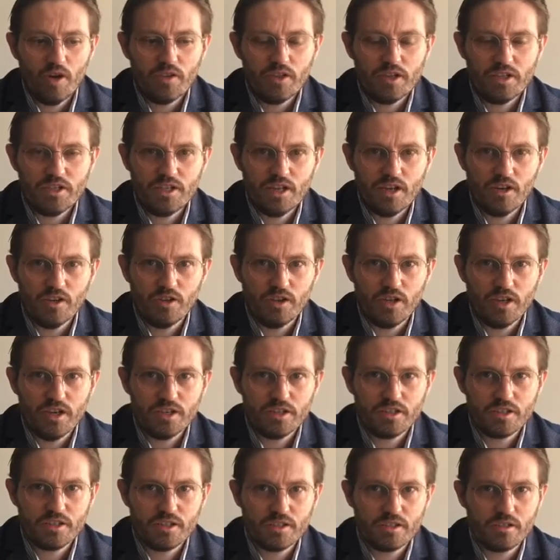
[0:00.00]
this
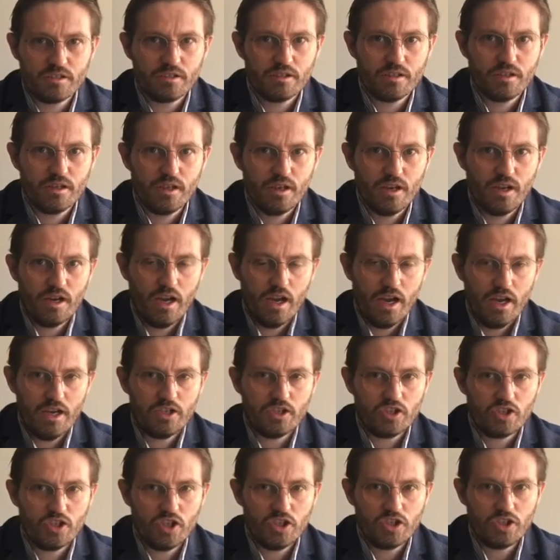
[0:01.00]
illness. It's
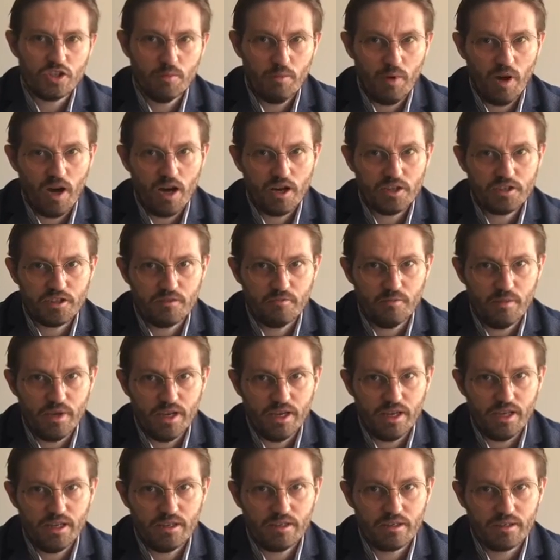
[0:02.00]
just a part of me.